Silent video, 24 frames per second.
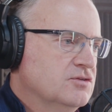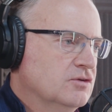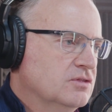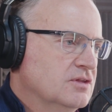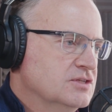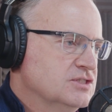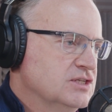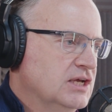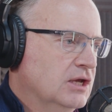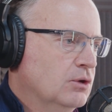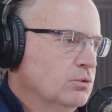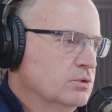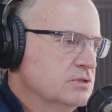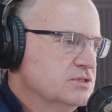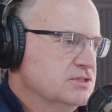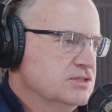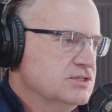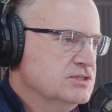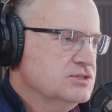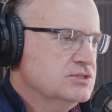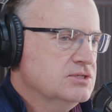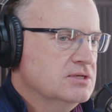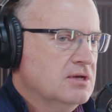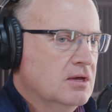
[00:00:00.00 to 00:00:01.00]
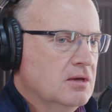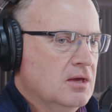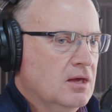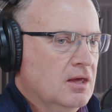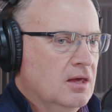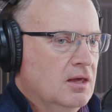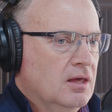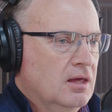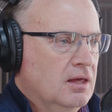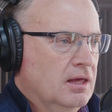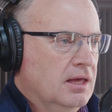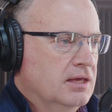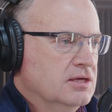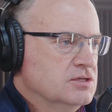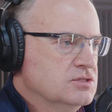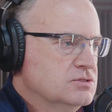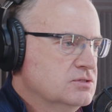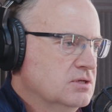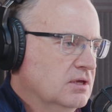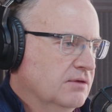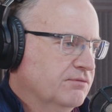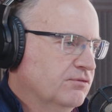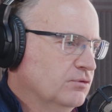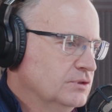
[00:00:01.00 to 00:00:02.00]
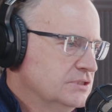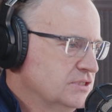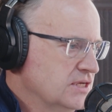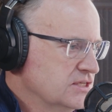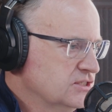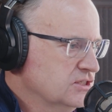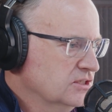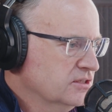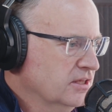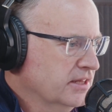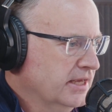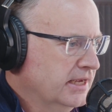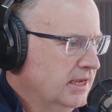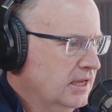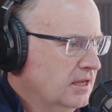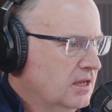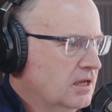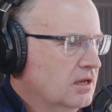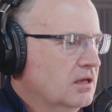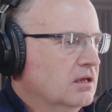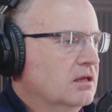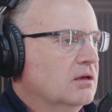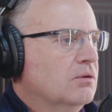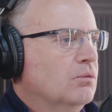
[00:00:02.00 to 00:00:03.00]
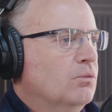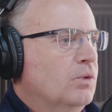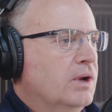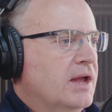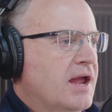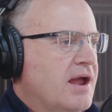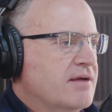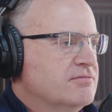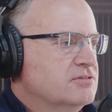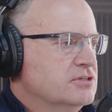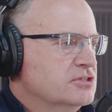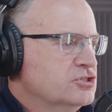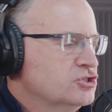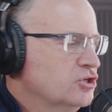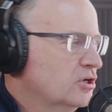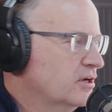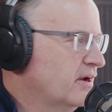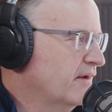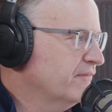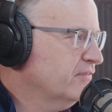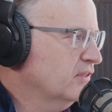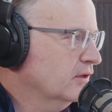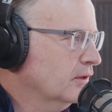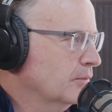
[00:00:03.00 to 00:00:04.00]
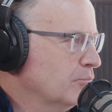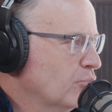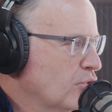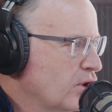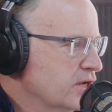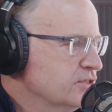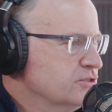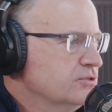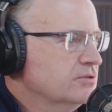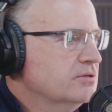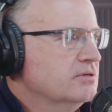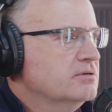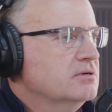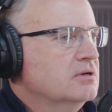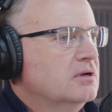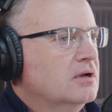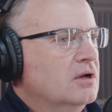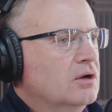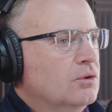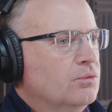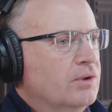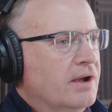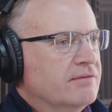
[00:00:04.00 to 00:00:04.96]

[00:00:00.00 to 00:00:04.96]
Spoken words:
So the sequence is if we sense a leak, we have to shut off the compressor,